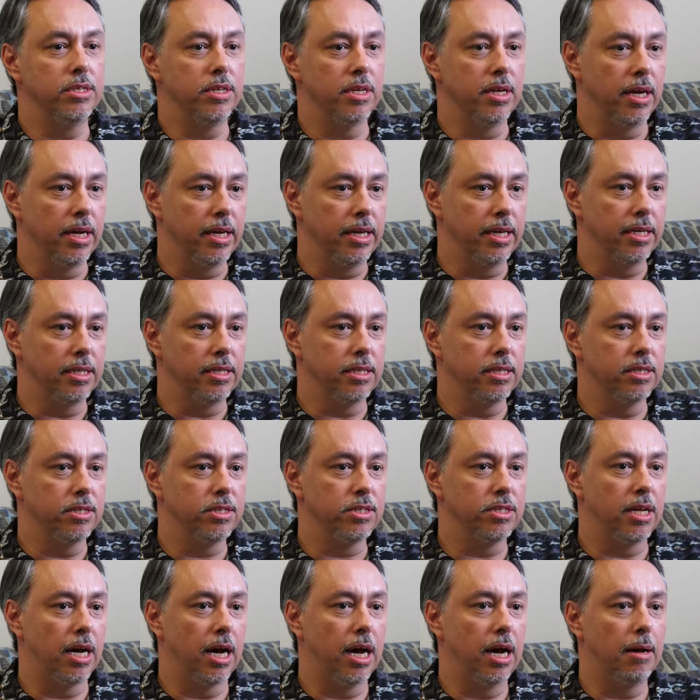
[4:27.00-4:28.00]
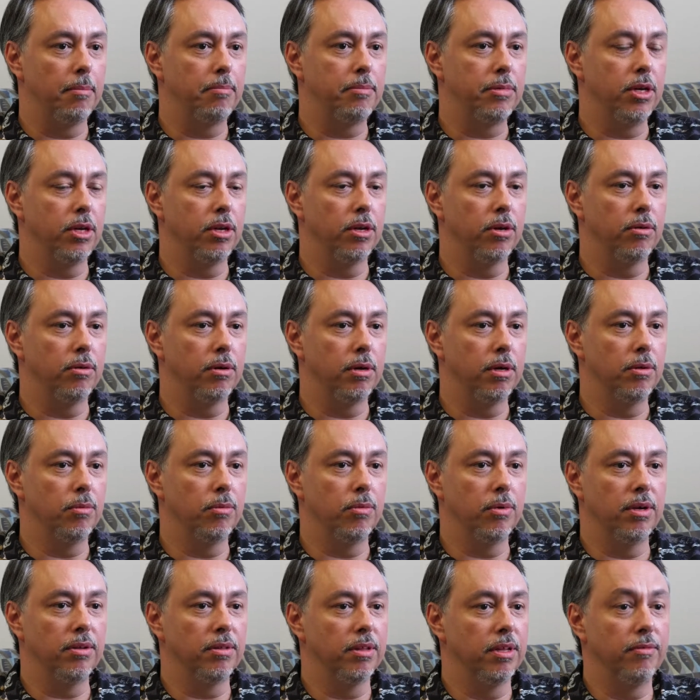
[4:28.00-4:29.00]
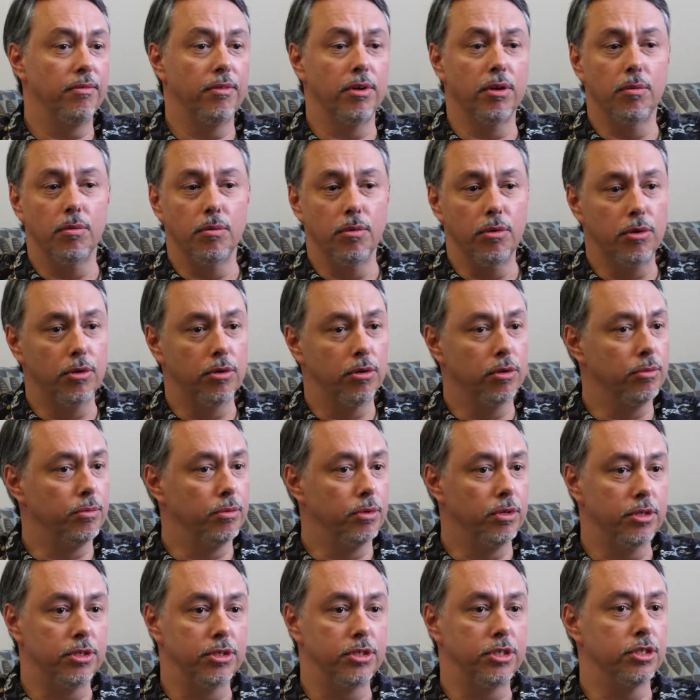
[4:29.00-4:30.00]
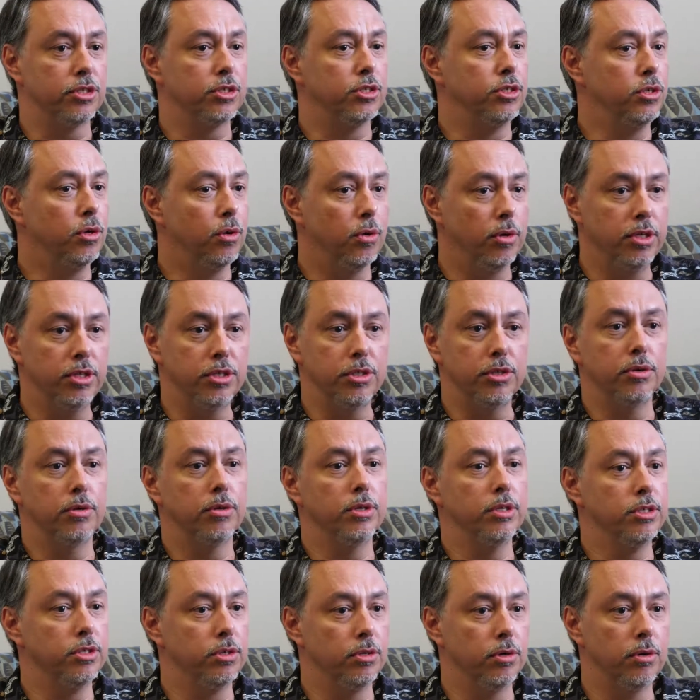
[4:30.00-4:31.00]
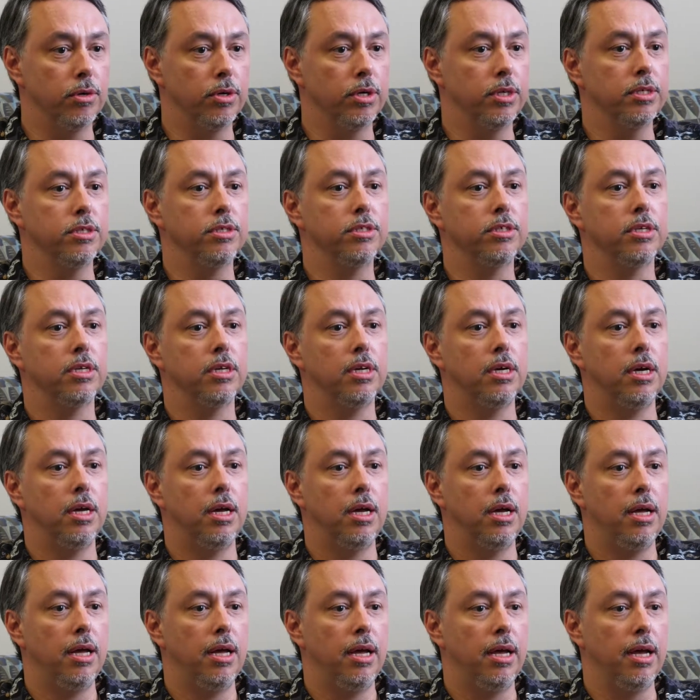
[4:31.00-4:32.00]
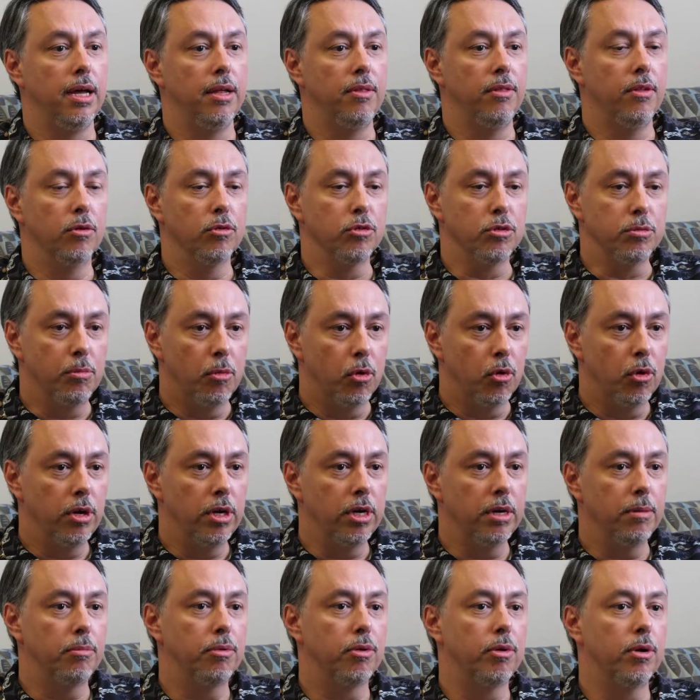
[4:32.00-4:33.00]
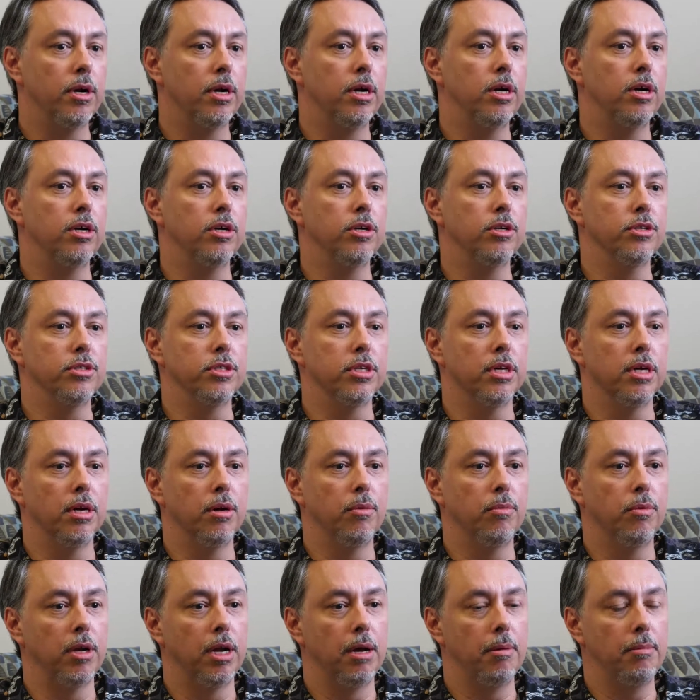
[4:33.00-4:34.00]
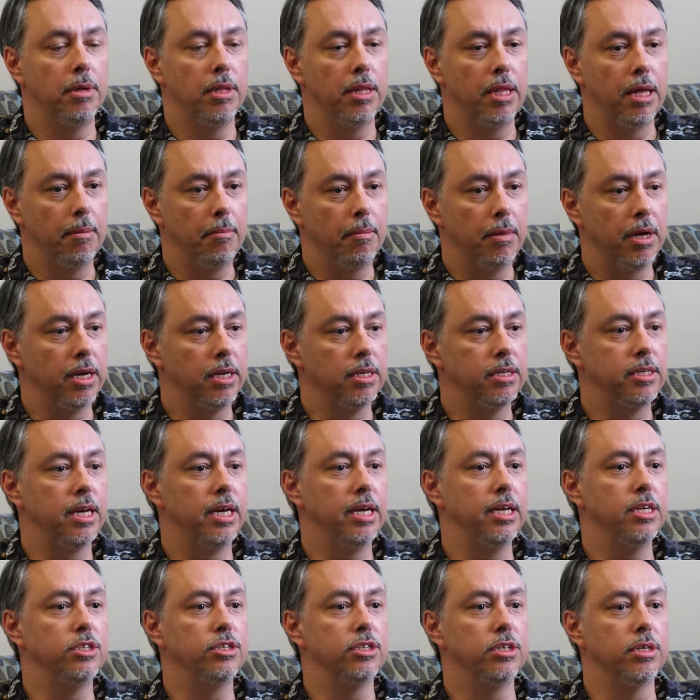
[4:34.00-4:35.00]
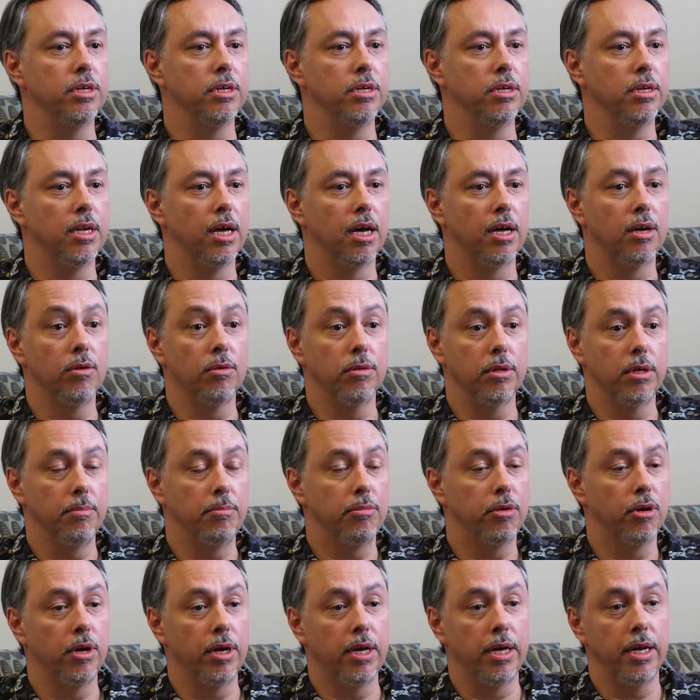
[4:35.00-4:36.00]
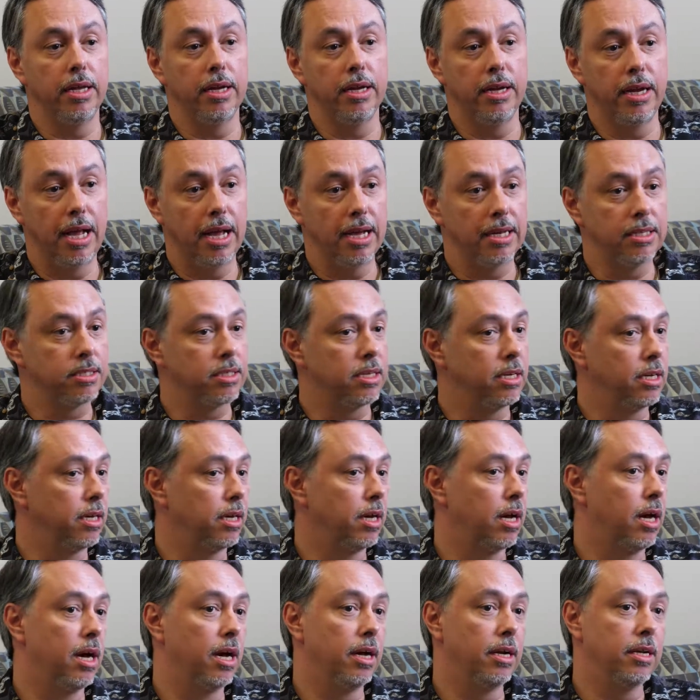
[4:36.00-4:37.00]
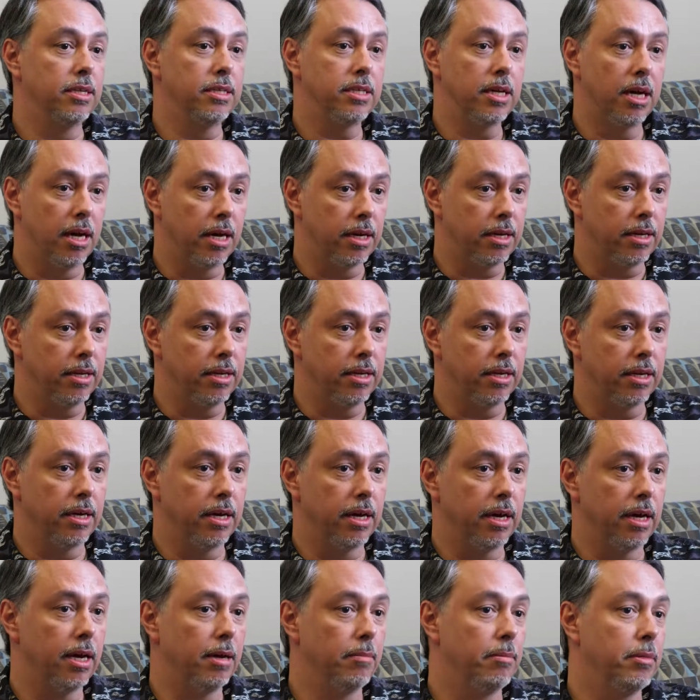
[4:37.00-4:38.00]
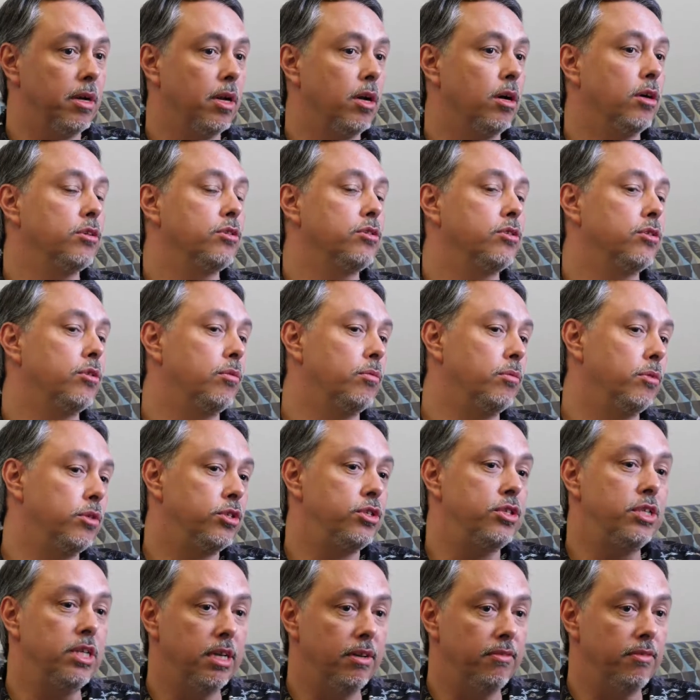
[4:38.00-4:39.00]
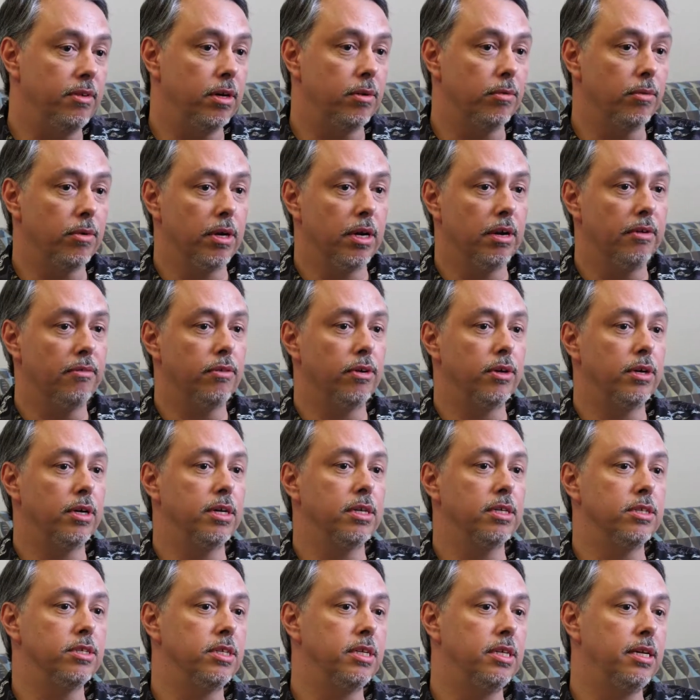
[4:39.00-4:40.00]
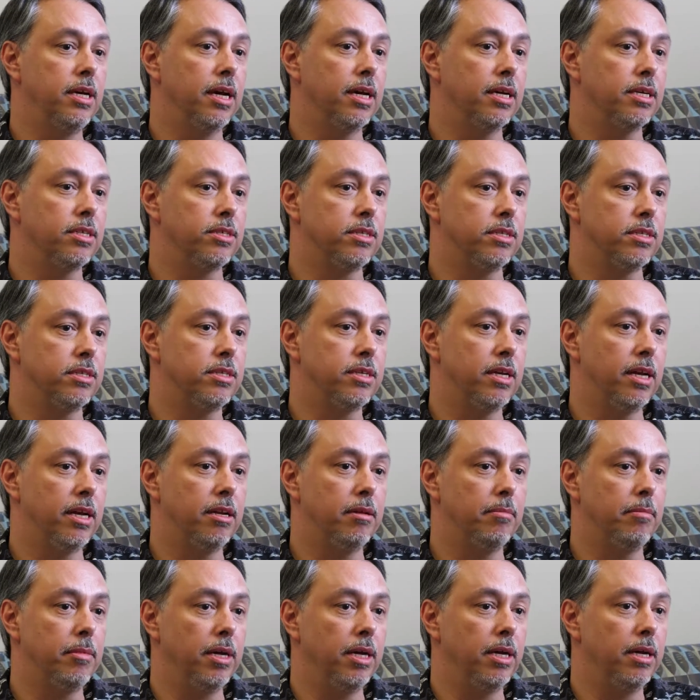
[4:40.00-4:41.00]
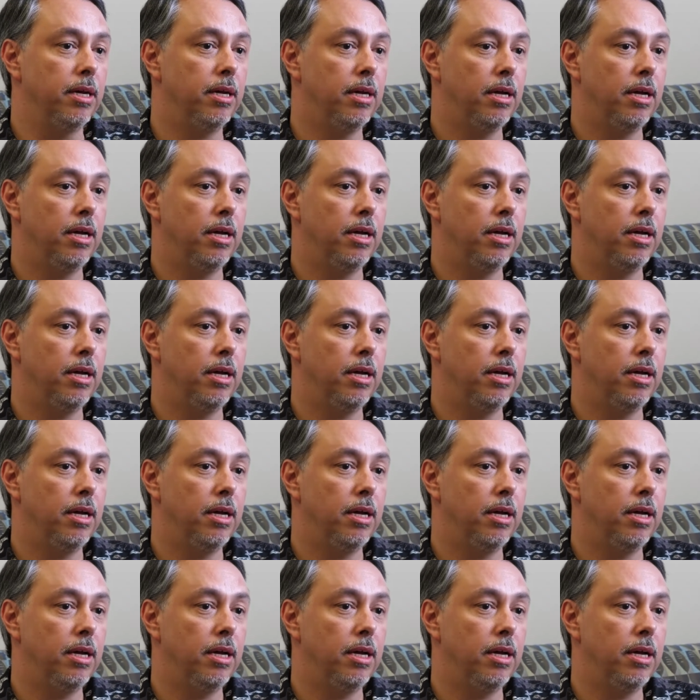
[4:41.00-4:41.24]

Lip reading: that I get to stop. You know, we live in a world where it's just noise, noise, noise. And those morning prayers, when I'm in that meditation, not only praying and asking God and talking to God, but also receiving whatever it is he has to say to me,